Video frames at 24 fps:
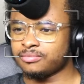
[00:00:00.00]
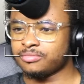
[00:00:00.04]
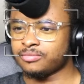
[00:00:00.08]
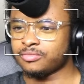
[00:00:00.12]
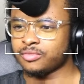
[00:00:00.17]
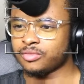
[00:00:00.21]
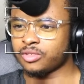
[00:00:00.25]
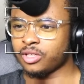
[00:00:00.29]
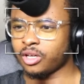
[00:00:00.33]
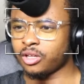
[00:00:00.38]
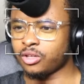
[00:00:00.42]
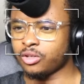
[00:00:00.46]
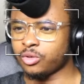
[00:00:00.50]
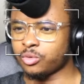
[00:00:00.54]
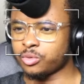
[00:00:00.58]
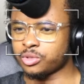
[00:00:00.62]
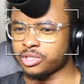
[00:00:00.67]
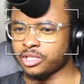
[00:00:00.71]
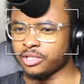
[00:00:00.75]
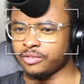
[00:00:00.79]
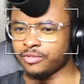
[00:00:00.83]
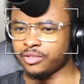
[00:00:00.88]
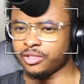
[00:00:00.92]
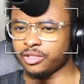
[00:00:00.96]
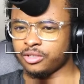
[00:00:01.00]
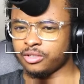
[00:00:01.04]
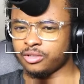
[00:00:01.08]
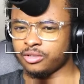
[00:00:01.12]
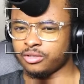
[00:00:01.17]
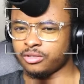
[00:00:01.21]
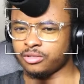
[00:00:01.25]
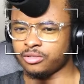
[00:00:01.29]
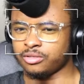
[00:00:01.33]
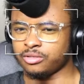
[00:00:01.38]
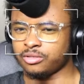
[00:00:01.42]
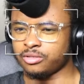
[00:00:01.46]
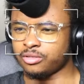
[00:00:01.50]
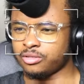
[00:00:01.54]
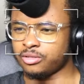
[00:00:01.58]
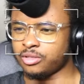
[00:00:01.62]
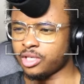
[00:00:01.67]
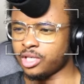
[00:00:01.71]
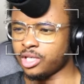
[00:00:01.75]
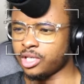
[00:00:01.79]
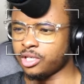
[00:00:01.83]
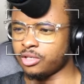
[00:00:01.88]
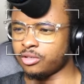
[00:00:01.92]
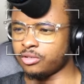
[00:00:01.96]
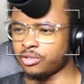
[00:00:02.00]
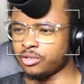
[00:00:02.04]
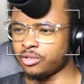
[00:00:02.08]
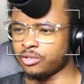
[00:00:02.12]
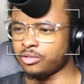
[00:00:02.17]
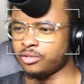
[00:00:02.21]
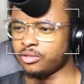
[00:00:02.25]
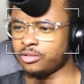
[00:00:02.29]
How long was that video? I don't know.